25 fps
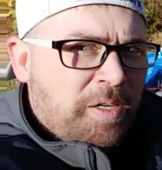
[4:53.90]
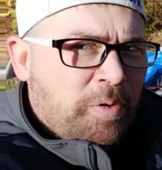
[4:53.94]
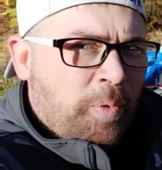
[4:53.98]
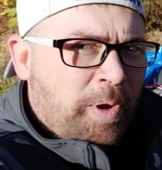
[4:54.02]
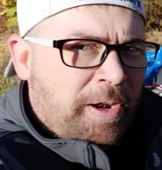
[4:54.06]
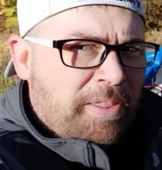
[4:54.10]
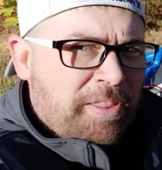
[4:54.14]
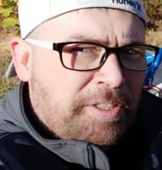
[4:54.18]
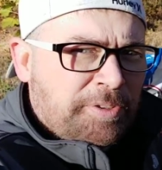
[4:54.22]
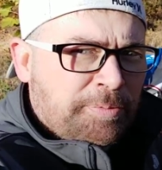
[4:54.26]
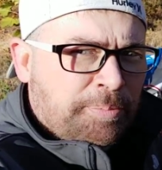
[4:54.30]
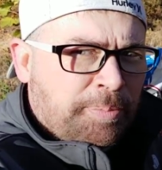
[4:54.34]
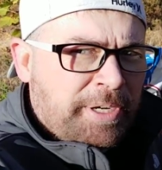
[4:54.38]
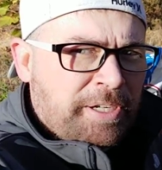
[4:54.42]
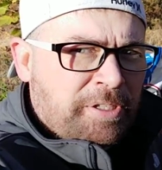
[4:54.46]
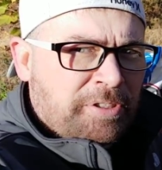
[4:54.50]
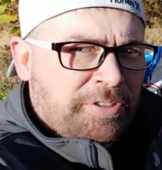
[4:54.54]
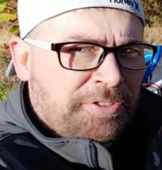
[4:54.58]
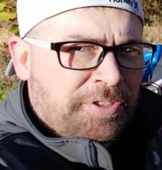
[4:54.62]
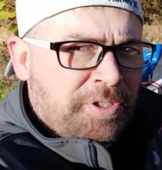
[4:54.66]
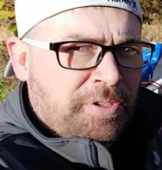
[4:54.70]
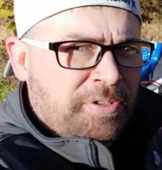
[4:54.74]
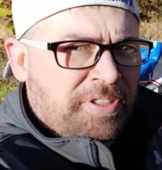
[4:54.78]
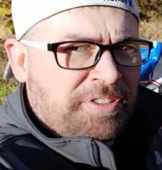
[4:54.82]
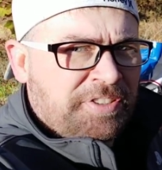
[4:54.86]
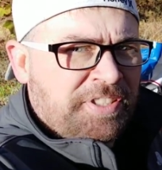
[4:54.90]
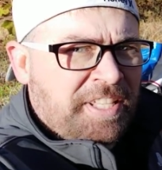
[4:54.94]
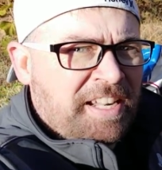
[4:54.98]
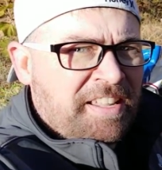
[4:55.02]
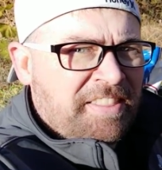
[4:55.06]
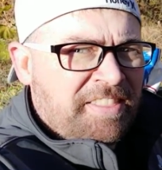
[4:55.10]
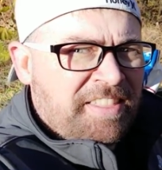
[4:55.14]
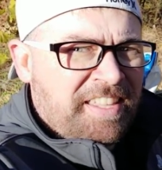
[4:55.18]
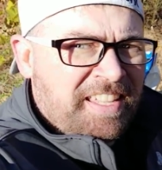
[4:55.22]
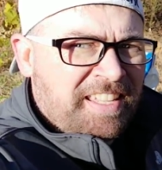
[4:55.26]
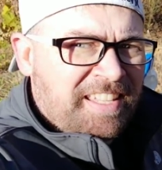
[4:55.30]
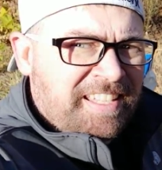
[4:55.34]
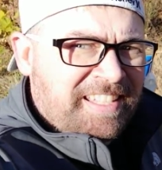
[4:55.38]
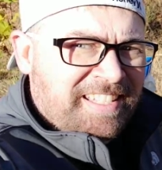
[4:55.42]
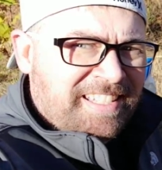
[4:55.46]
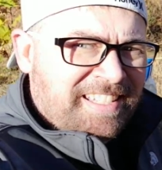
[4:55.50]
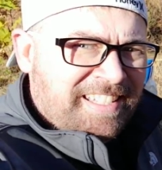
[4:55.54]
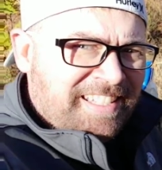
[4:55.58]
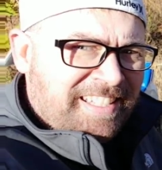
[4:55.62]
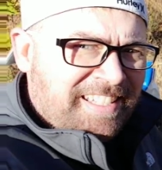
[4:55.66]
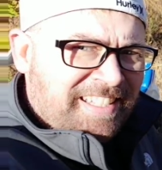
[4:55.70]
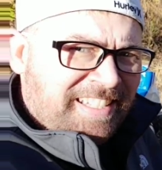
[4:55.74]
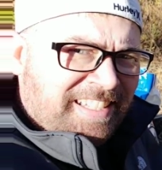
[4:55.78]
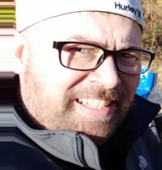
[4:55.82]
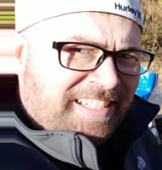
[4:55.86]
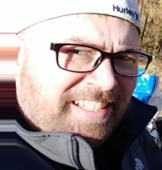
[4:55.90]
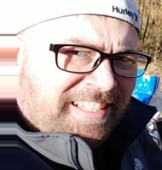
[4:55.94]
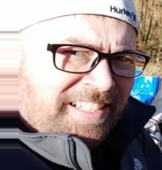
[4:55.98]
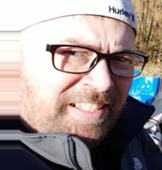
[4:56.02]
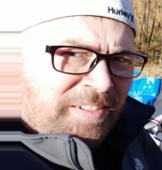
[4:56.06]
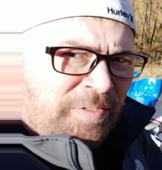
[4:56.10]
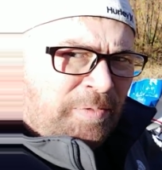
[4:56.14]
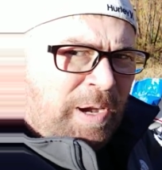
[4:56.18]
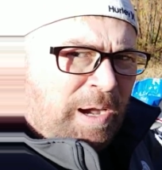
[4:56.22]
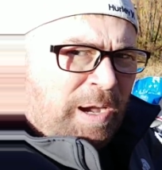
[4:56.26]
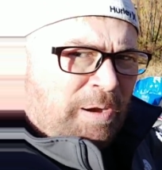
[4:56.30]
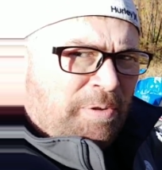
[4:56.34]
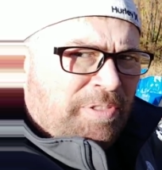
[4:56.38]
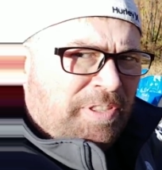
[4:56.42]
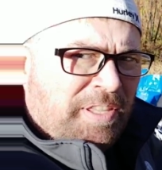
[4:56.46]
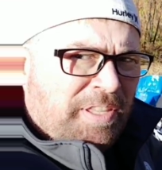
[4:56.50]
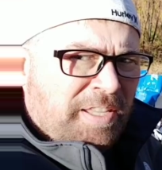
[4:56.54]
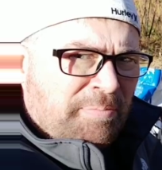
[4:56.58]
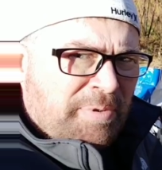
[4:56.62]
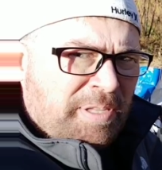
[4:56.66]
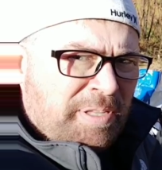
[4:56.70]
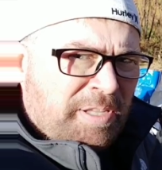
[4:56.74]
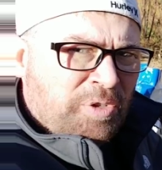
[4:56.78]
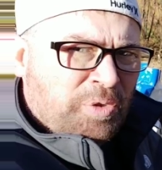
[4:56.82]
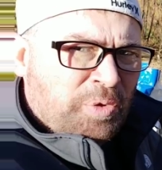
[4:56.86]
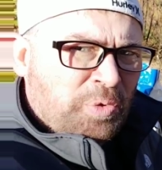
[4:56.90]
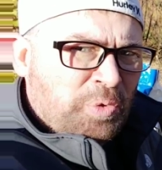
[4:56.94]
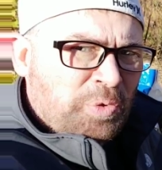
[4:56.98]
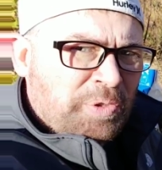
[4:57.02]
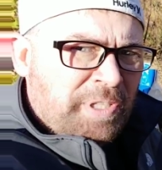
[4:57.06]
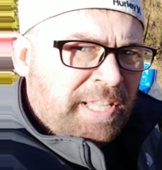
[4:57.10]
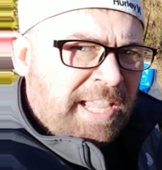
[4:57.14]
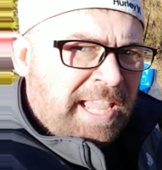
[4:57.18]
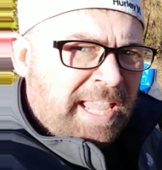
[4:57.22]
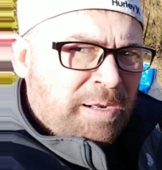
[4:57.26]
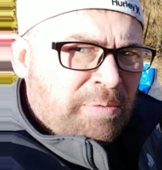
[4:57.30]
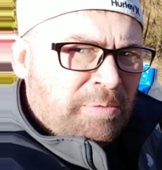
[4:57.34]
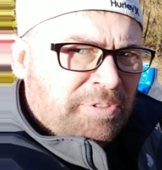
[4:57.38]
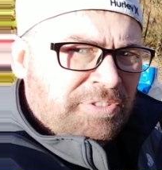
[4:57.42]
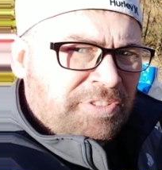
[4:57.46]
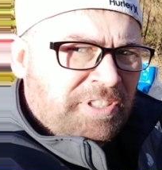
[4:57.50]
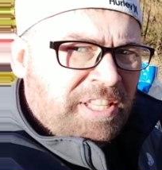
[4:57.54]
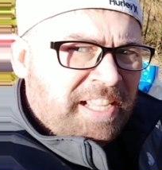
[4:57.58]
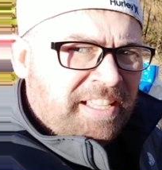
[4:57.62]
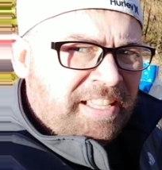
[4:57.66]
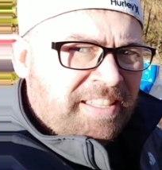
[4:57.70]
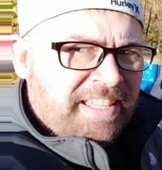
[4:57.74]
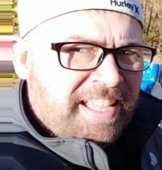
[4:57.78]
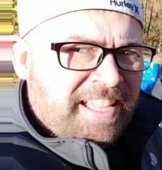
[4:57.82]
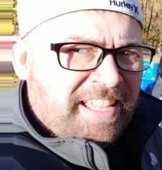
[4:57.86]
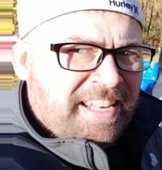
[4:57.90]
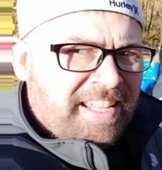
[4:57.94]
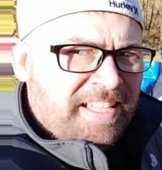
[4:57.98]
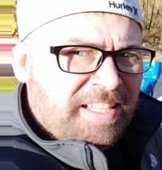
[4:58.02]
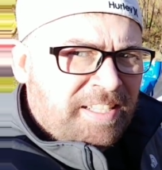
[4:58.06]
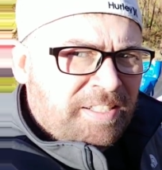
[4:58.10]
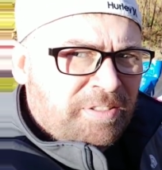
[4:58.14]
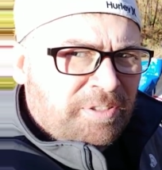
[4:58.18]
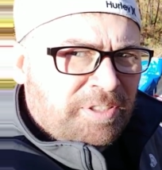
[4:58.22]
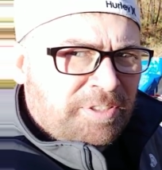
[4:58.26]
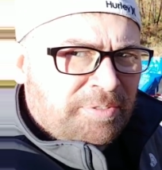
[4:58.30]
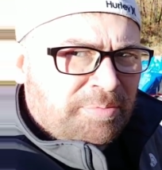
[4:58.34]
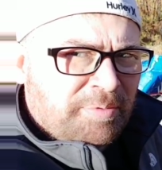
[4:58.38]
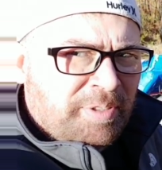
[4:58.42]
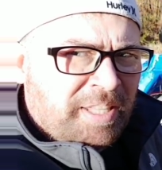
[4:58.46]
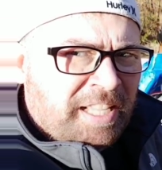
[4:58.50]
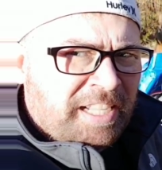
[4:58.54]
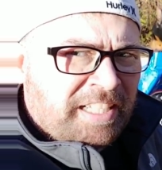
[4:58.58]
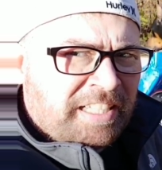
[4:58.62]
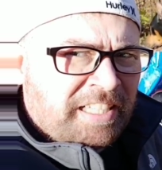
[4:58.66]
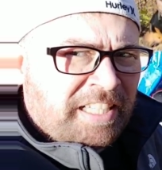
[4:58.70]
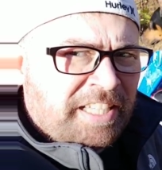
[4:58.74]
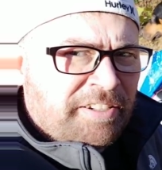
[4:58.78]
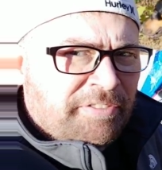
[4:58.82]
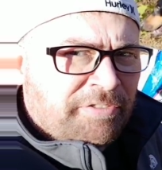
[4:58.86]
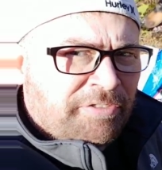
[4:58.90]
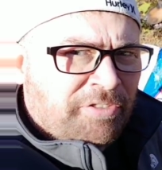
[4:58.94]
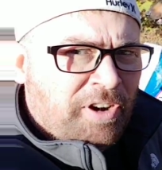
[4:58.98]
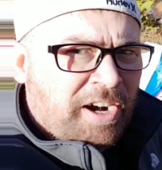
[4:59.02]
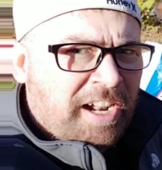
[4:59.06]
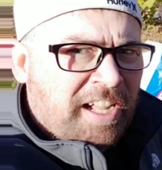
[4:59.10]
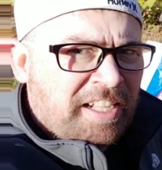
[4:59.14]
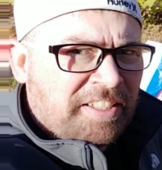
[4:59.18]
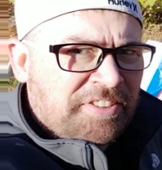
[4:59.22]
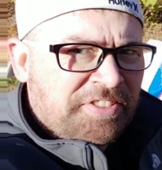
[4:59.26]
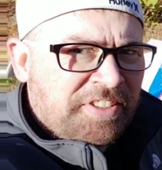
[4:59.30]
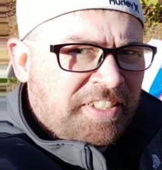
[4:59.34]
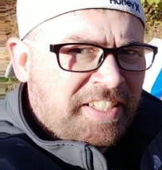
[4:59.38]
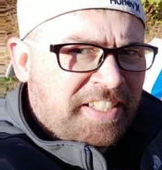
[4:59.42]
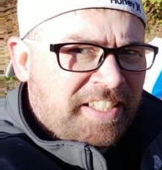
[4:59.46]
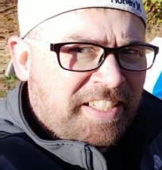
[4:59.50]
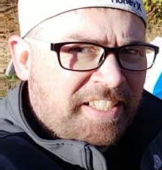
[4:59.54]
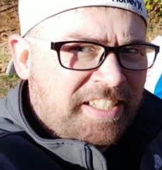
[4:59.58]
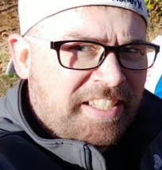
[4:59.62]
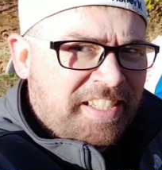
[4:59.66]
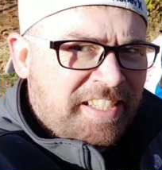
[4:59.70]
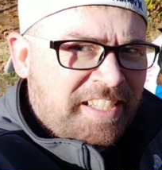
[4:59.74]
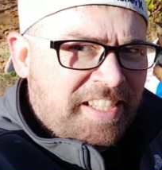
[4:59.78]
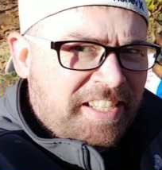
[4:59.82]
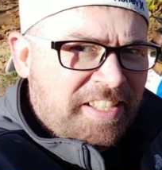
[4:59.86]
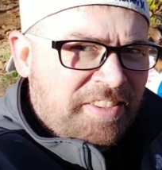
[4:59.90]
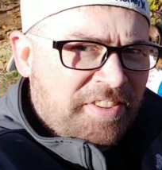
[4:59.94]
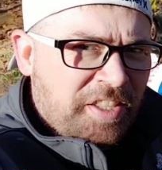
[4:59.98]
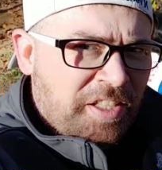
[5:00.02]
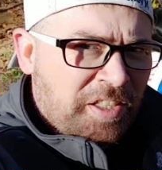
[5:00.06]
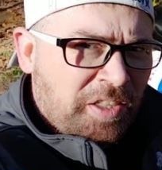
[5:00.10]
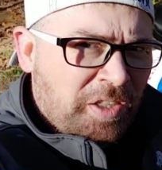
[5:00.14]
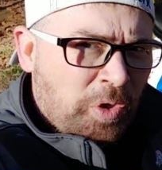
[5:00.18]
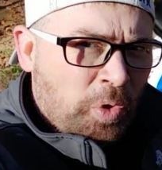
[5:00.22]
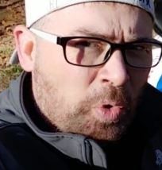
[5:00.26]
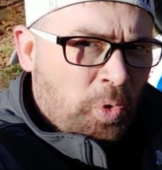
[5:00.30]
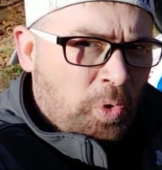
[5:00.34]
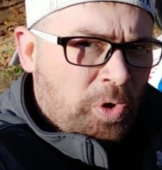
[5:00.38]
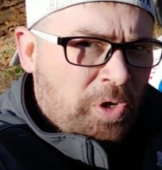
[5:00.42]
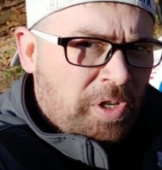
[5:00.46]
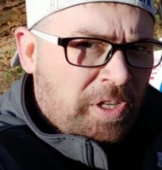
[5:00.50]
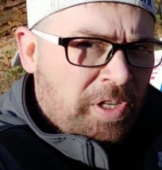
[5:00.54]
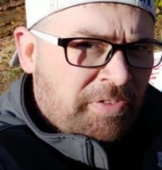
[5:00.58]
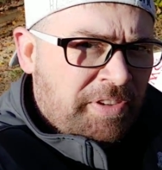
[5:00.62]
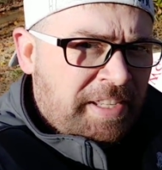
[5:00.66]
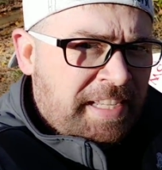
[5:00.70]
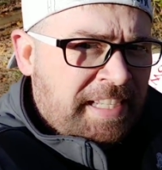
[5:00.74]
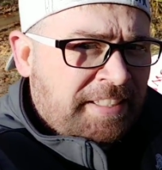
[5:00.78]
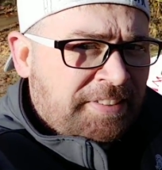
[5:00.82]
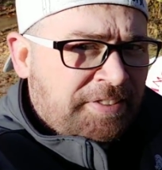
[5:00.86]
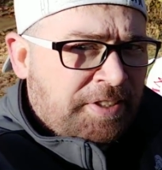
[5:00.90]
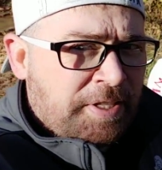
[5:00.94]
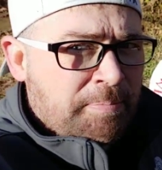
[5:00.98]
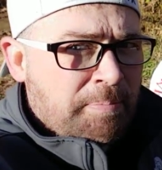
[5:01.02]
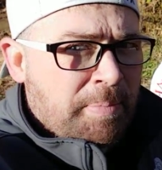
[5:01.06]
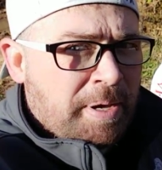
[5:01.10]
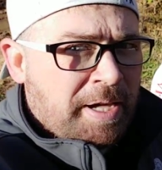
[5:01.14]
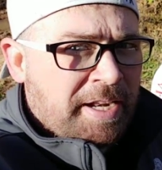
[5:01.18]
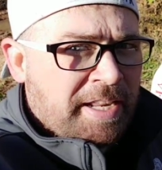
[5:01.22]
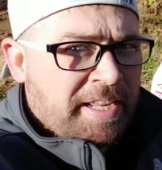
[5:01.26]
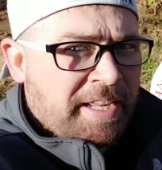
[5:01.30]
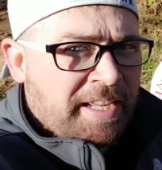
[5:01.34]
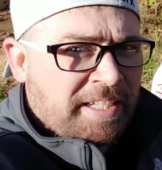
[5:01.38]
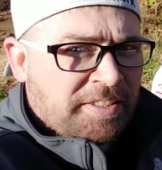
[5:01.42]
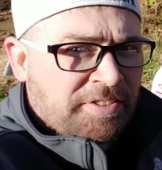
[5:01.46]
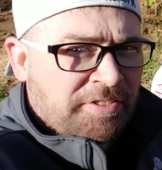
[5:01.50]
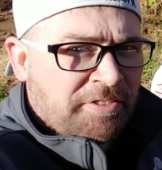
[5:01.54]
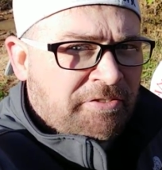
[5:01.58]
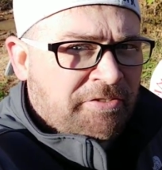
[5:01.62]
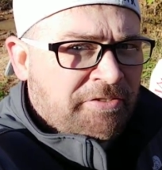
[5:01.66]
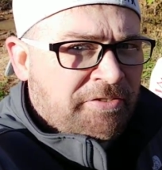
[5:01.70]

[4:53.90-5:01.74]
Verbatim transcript: Why do these breeders do this kind of thing? Why would they be cruel to animals like that? Like Glenn Fry said, the lure of easy money has a